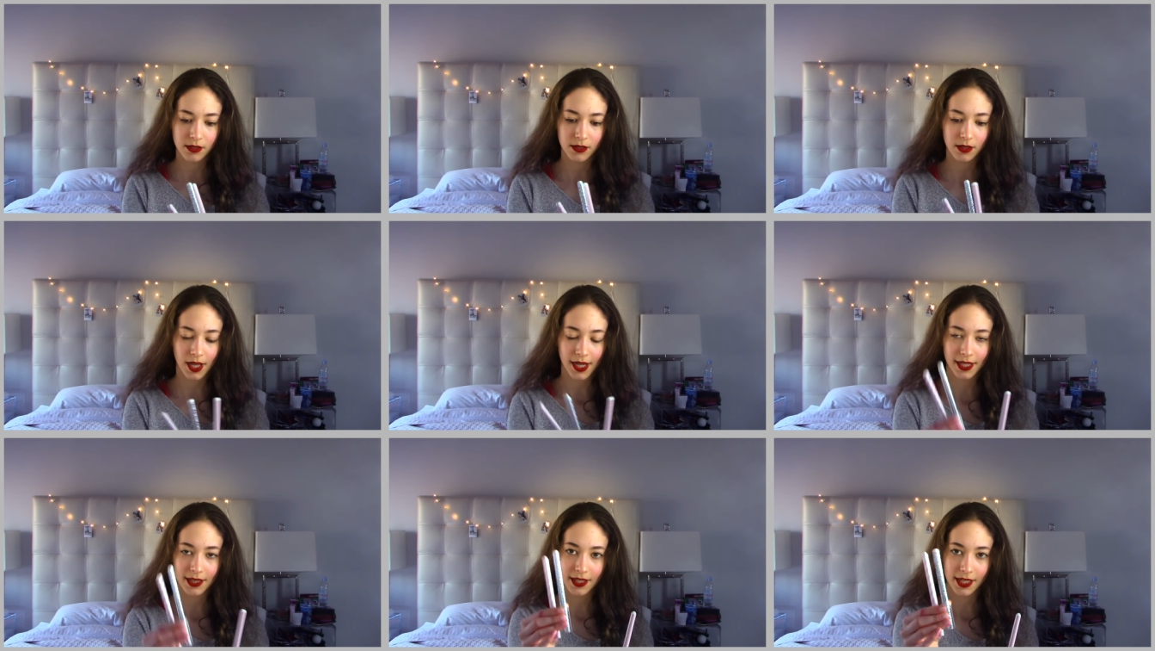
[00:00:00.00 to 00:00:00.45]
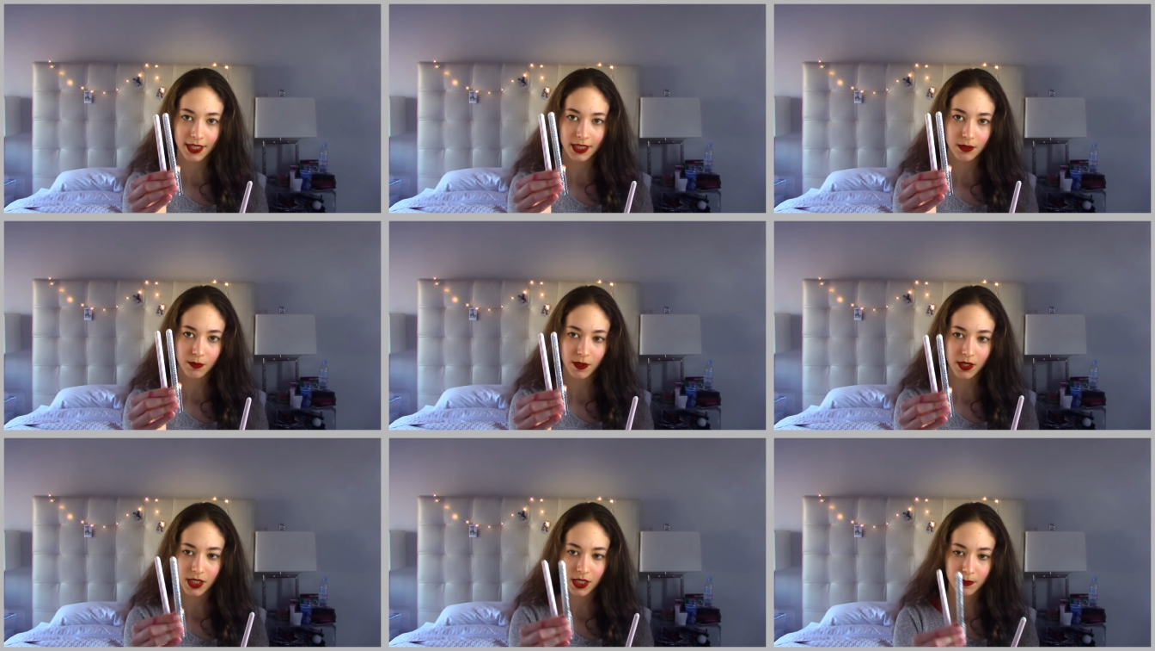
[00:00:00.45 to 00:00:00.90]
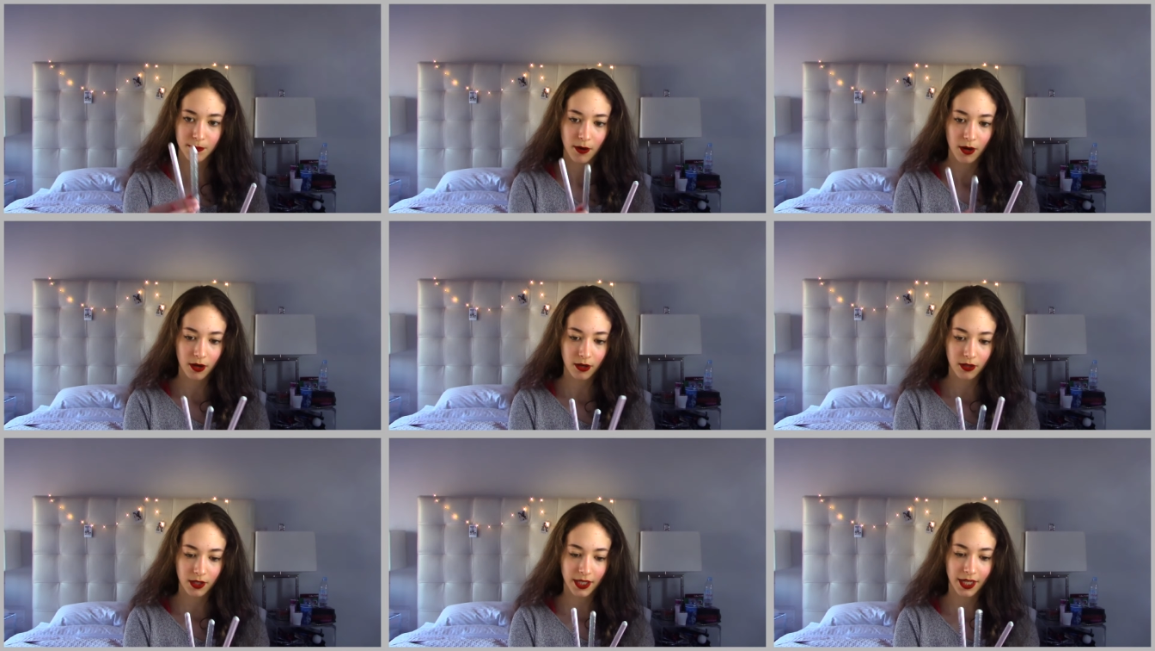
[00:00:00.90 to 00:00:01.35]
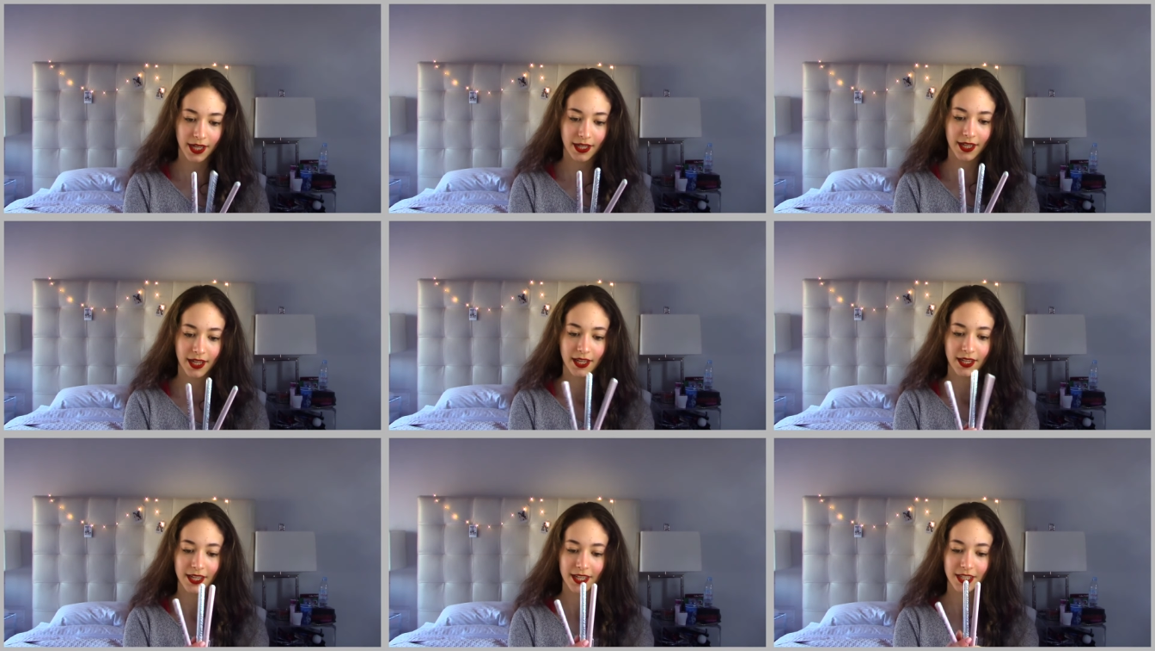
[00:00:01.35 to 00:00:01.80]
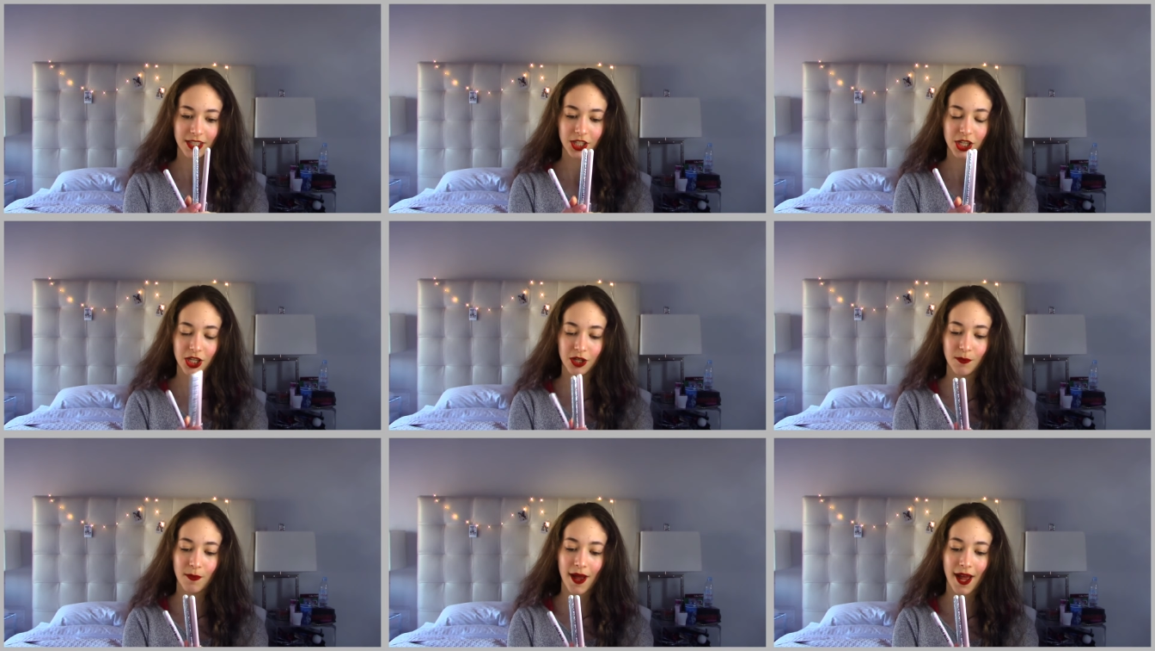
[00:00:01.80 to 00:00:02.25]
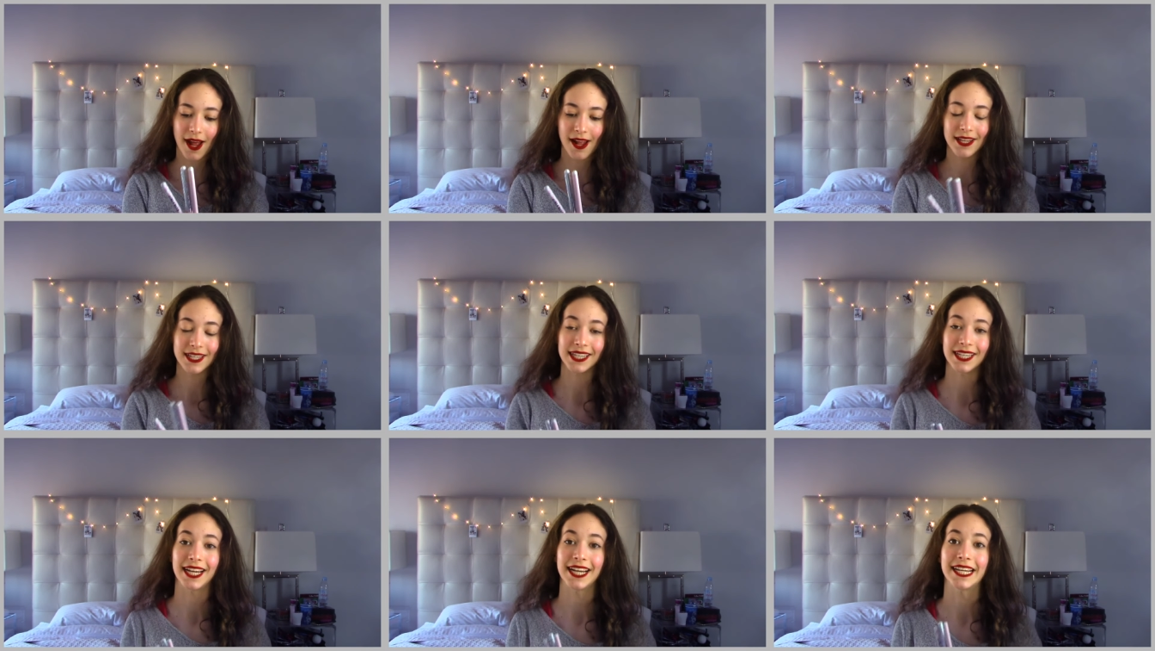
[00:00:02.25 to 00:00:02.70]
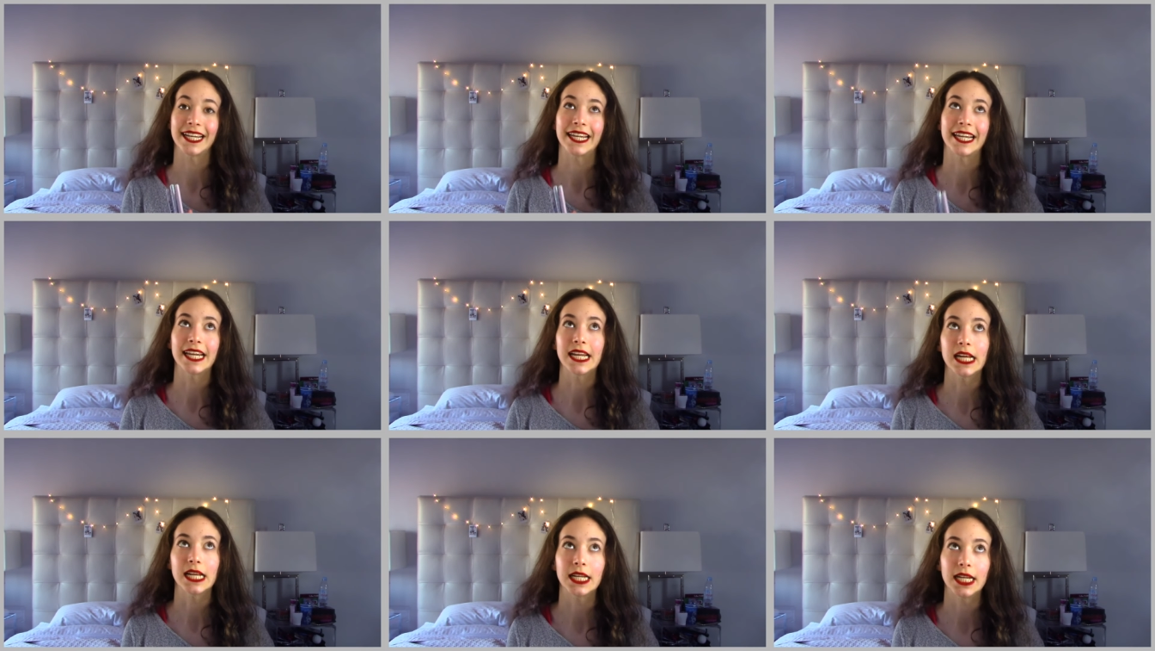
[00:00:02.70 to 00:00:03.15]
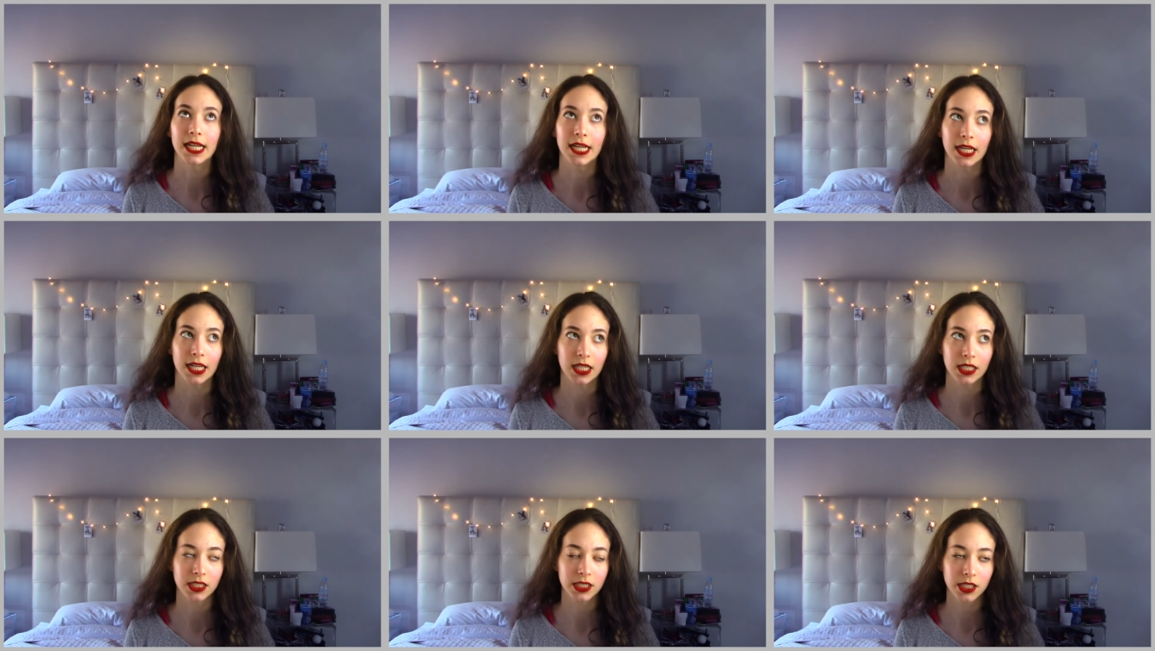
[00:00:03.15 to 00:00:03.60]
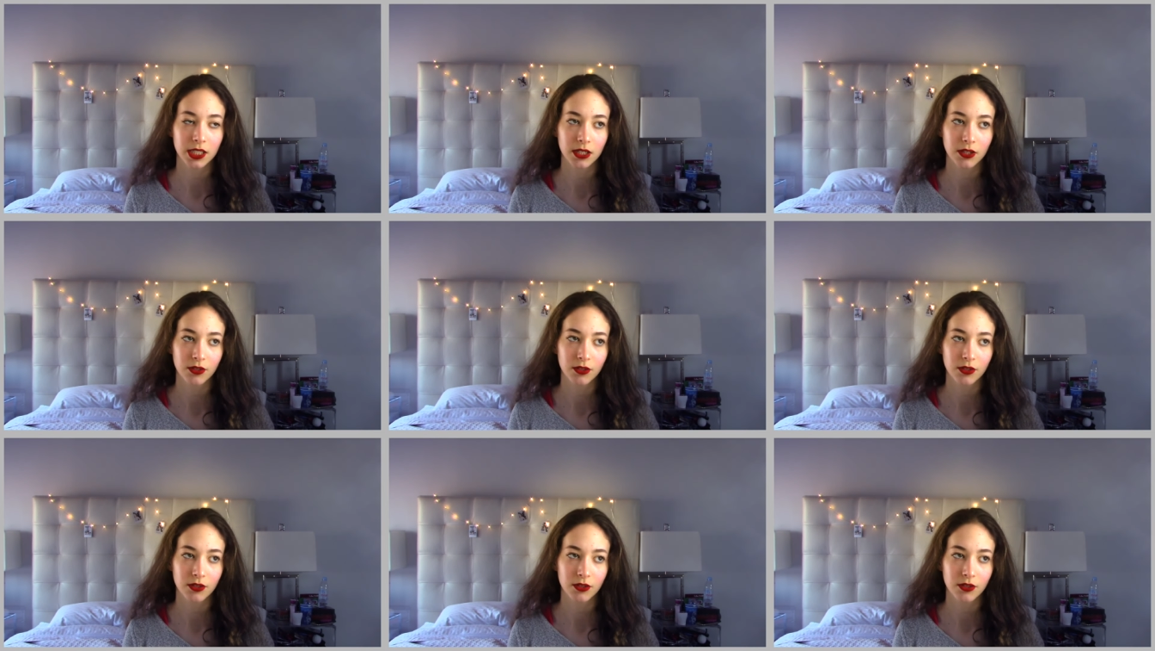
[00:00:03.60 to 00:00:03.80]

like this one is sparkly and then these cute pens and I needed it